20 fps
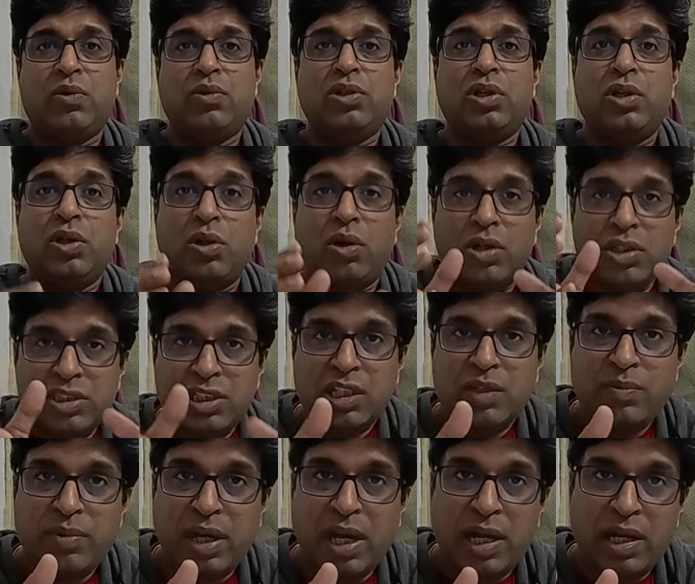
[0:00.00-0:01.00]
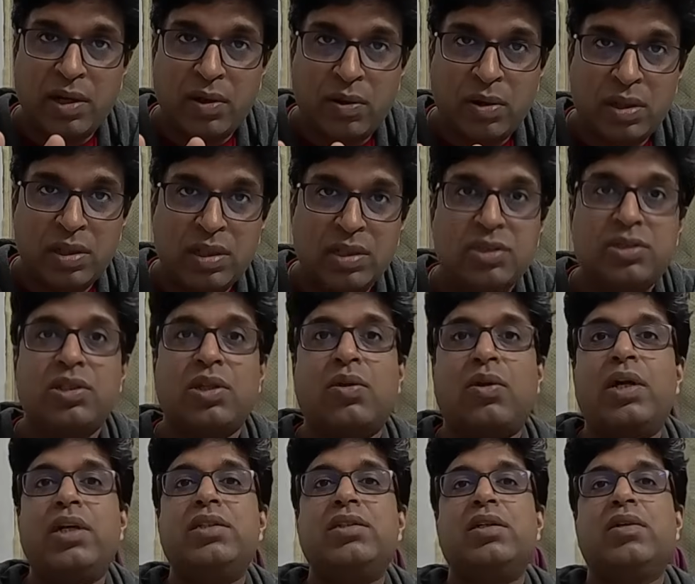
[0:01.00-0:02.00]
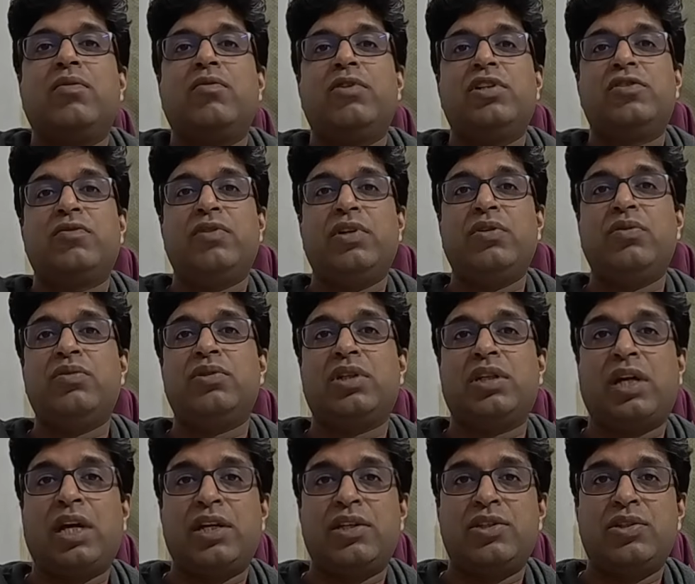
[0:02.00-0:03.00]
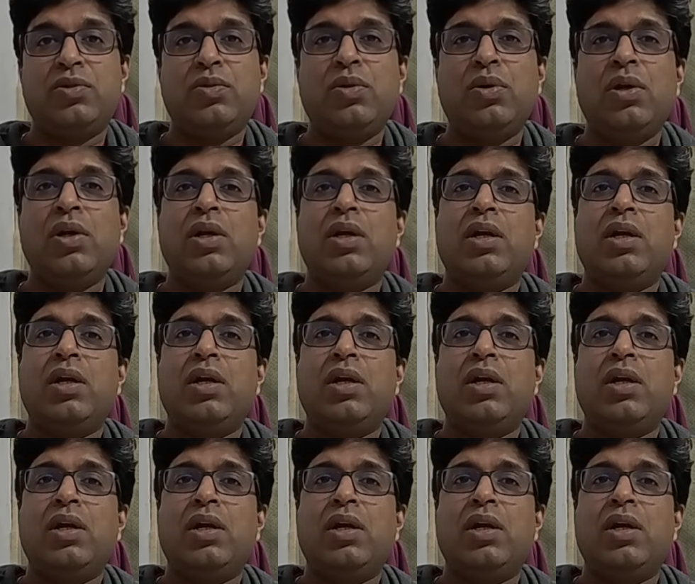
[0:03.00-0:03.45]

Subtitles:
the logic behind all these steroids which we use in ICU.